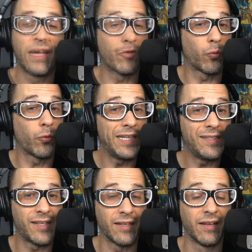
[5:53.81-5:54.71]
And the
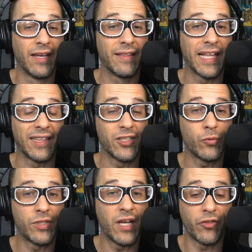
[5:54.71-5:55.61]
reason that
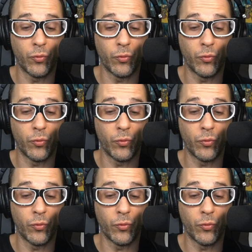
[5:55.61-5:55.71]
this was done,